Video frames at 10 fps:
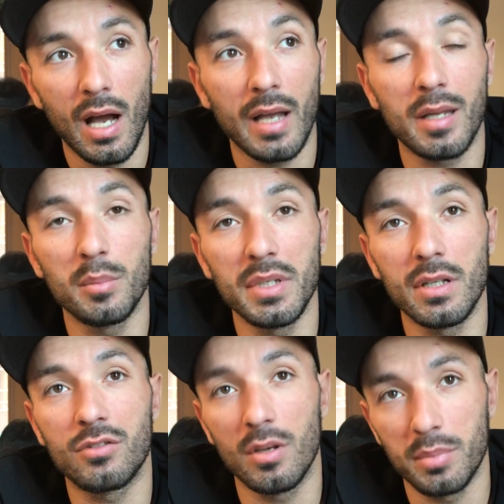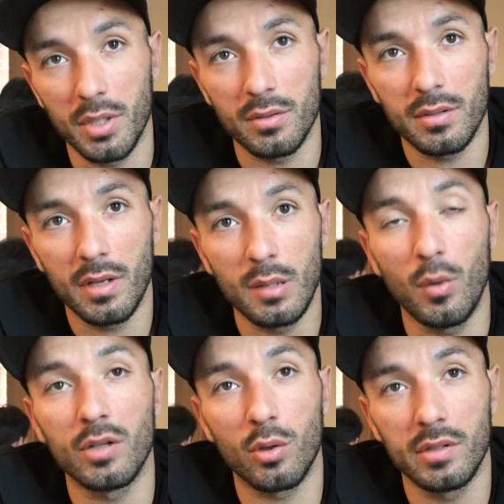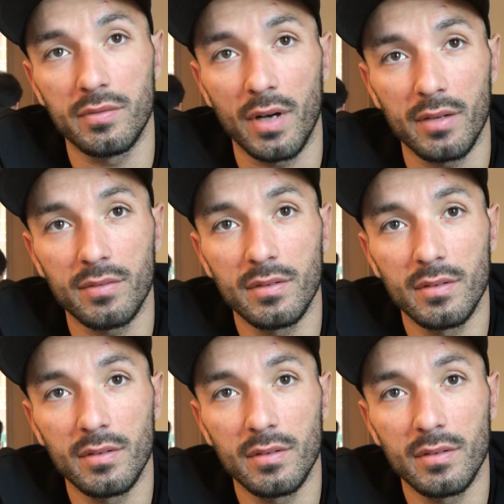I can be the champion in 135.